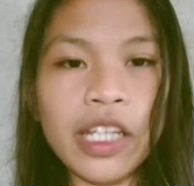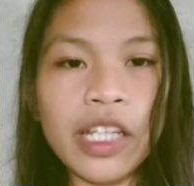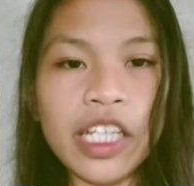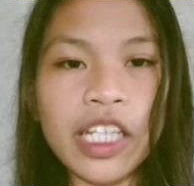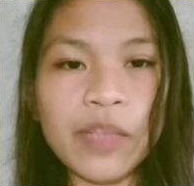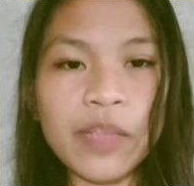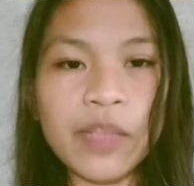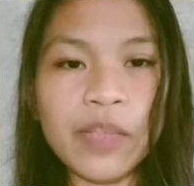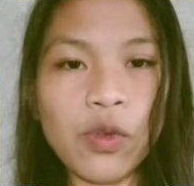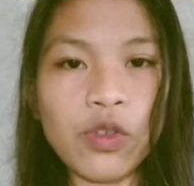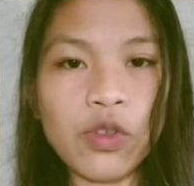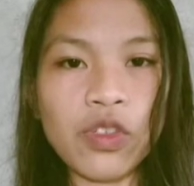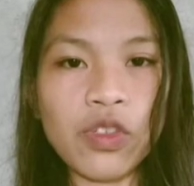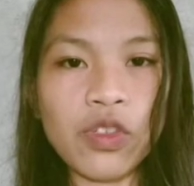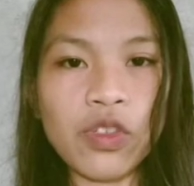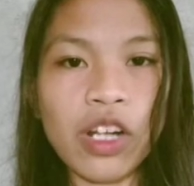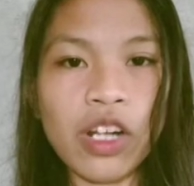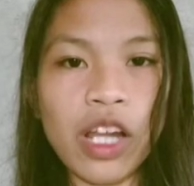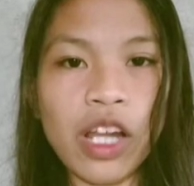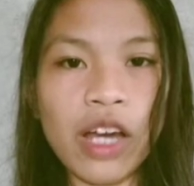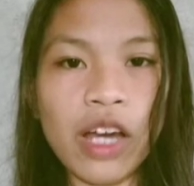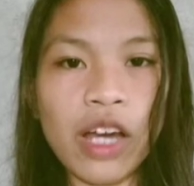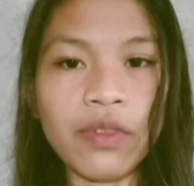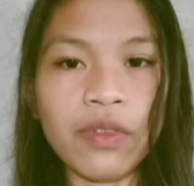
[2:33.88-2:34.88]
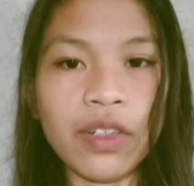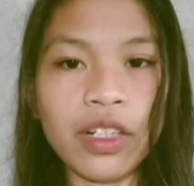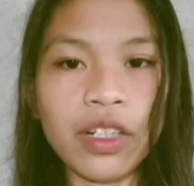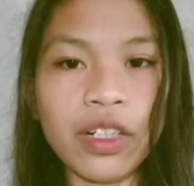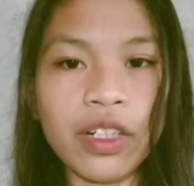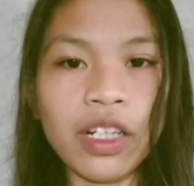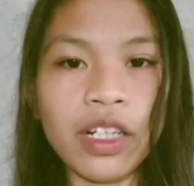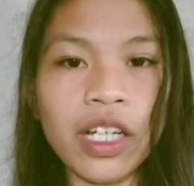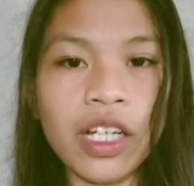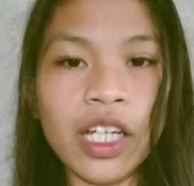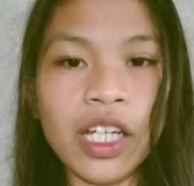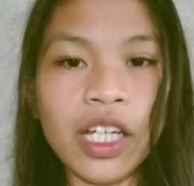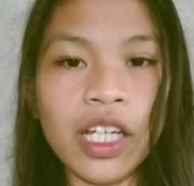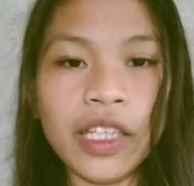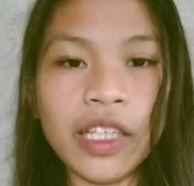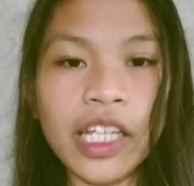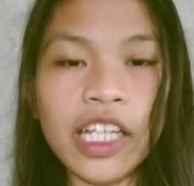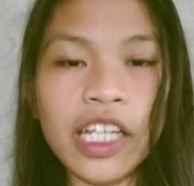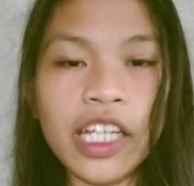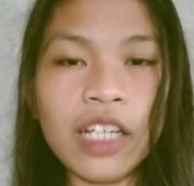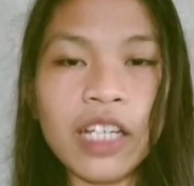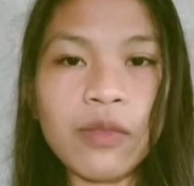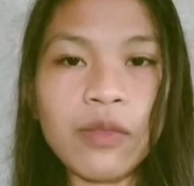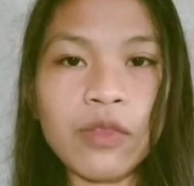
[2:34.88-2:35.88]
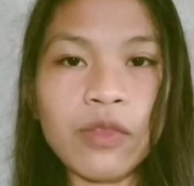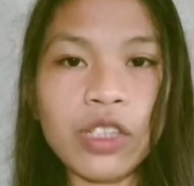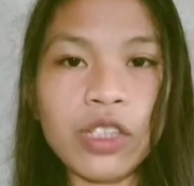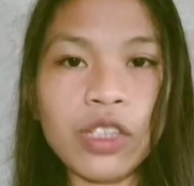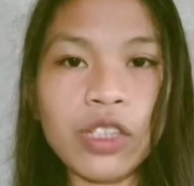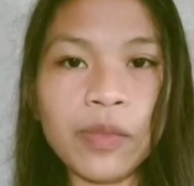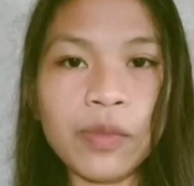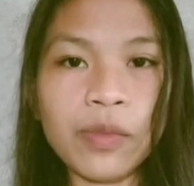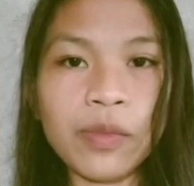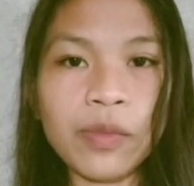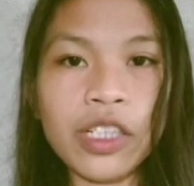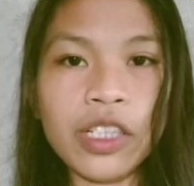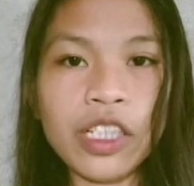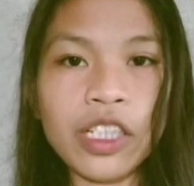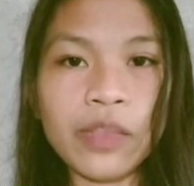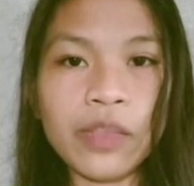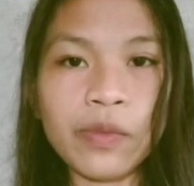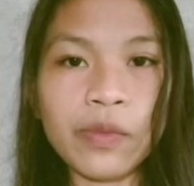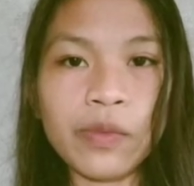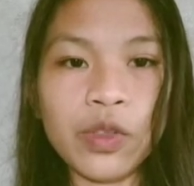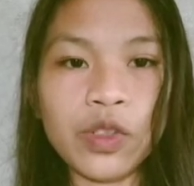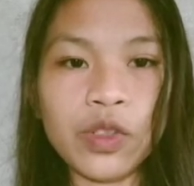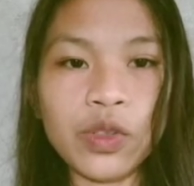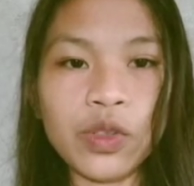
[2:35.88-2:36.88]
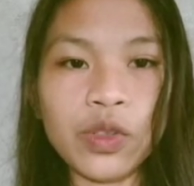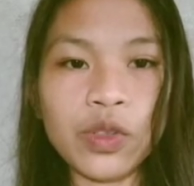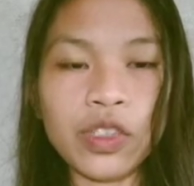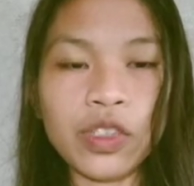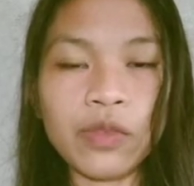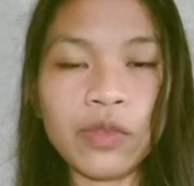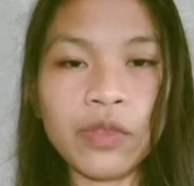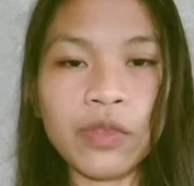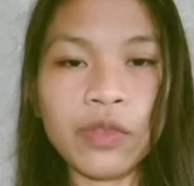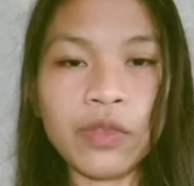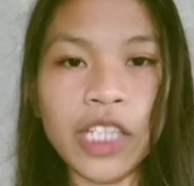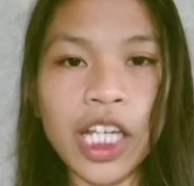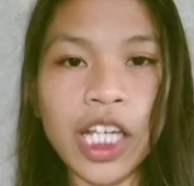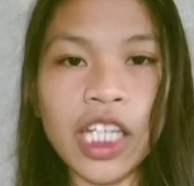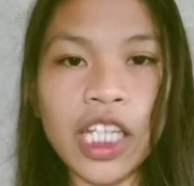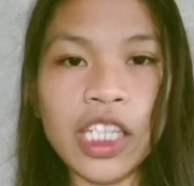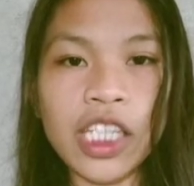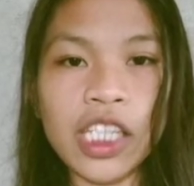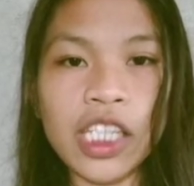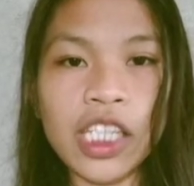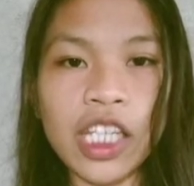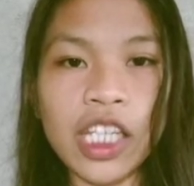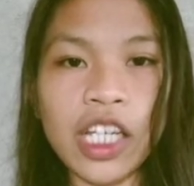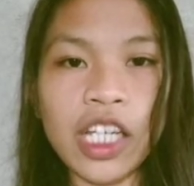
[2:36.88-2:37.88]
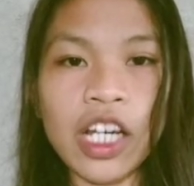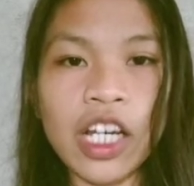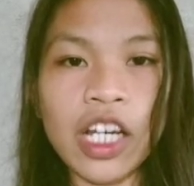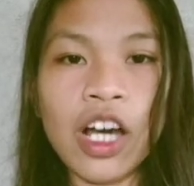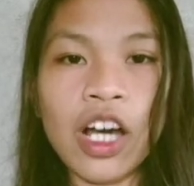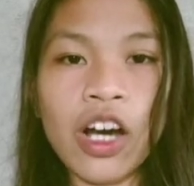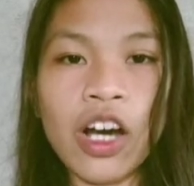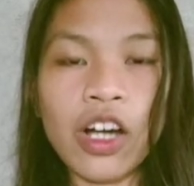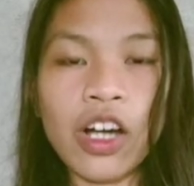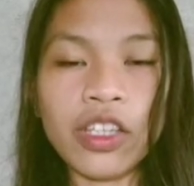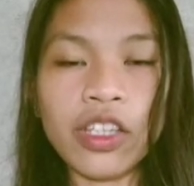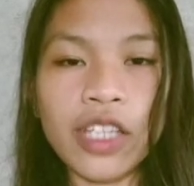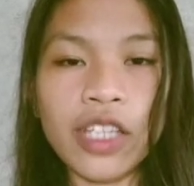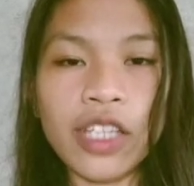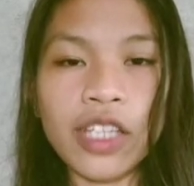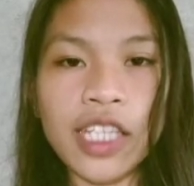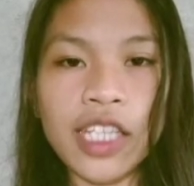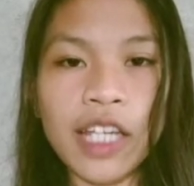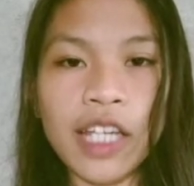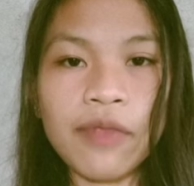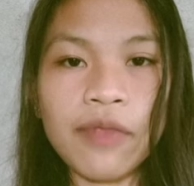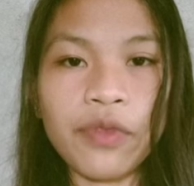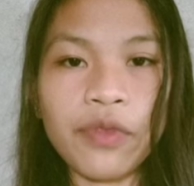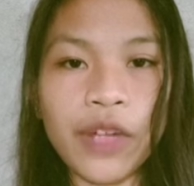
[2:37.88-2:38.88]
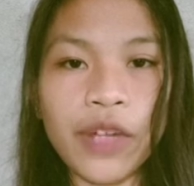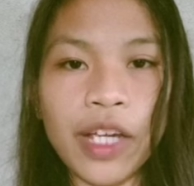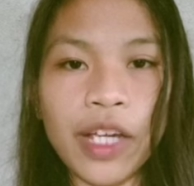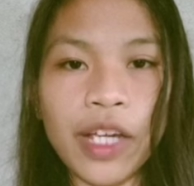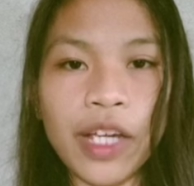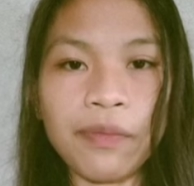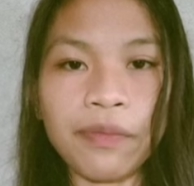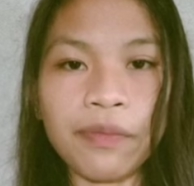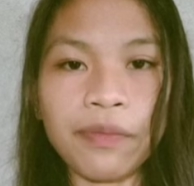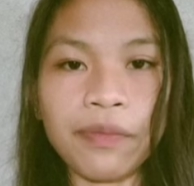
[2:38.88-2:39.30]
exposure lever, taking multiple exposures precisely on the same frame.